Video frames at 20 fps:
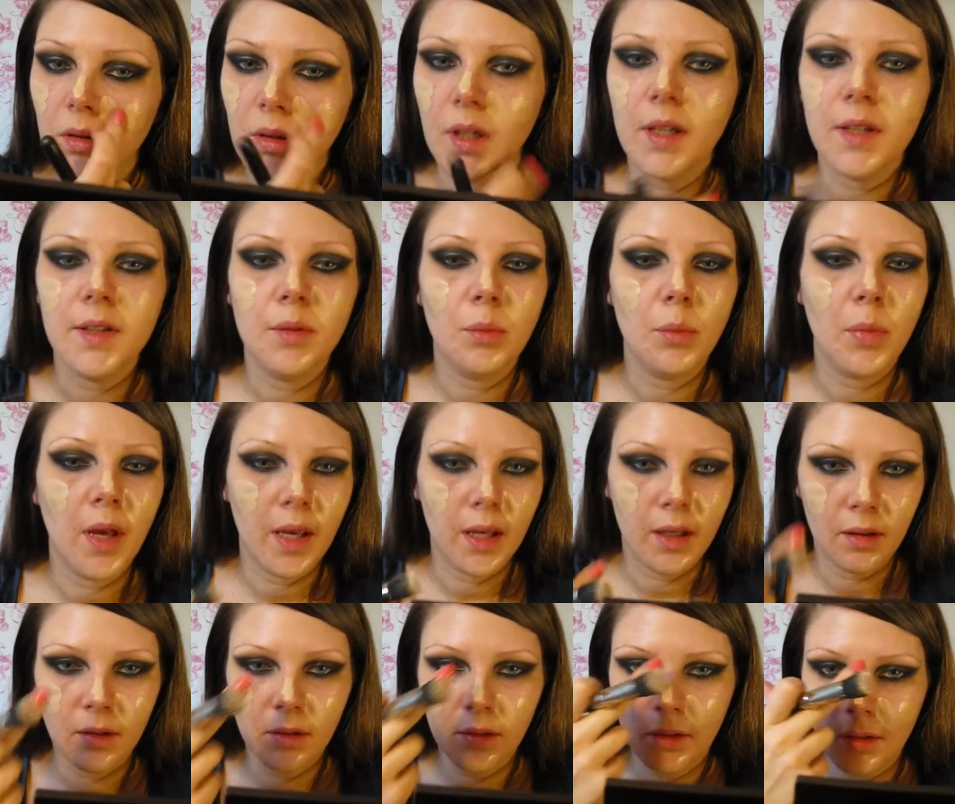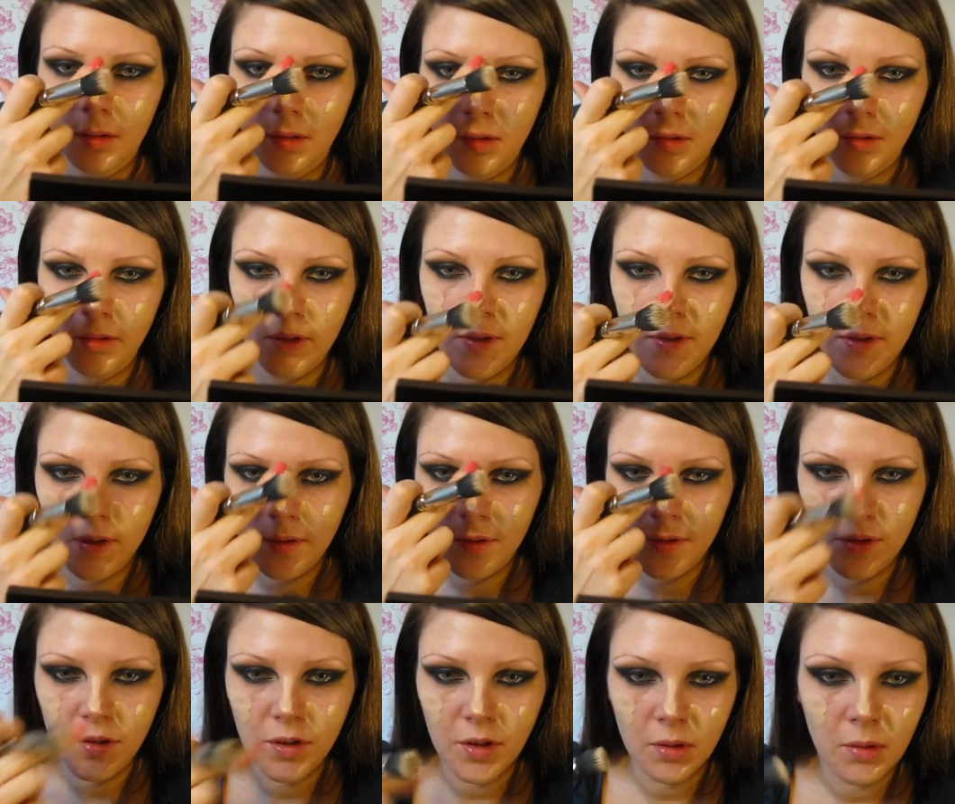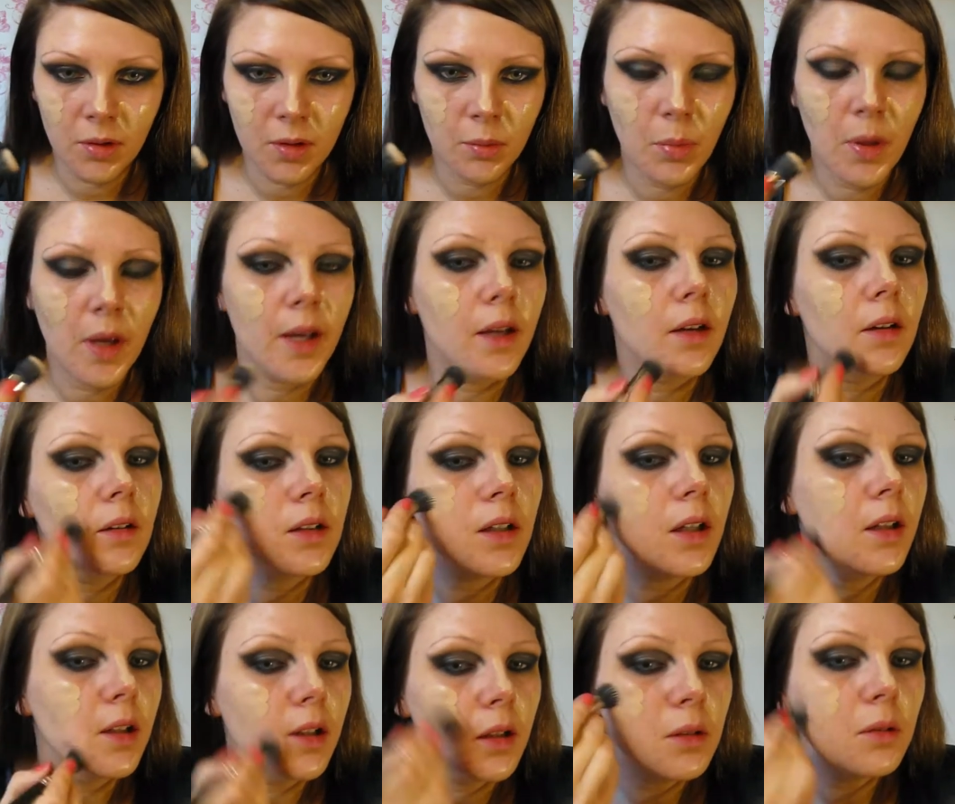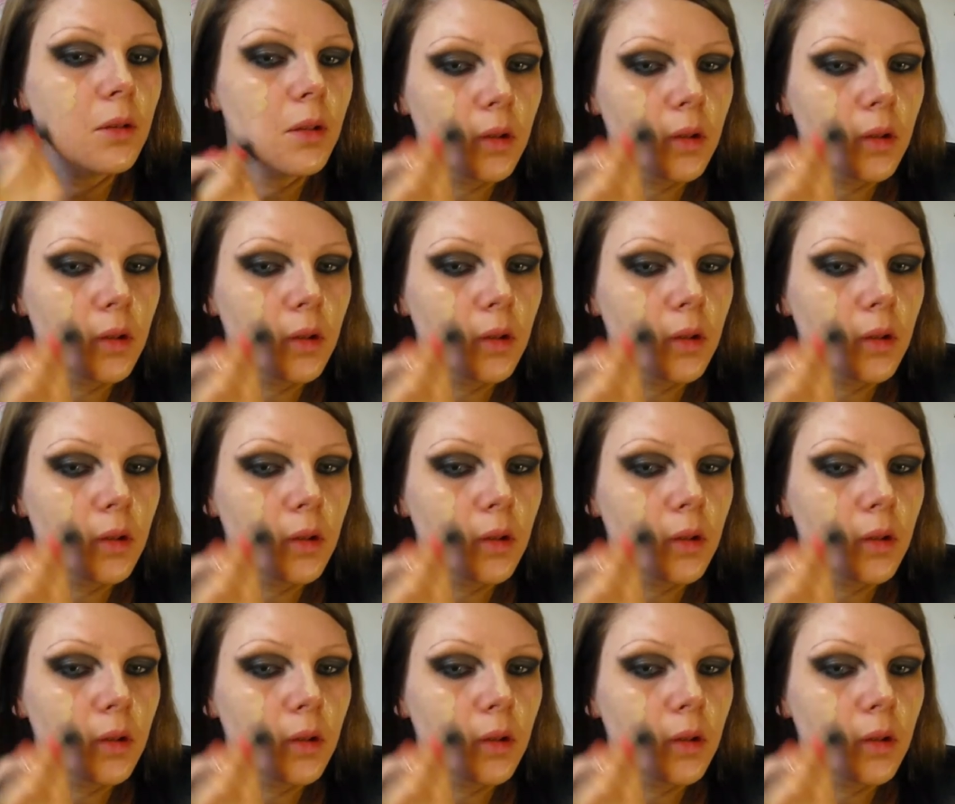Nice and pale, Kristen Stewart pale, you know.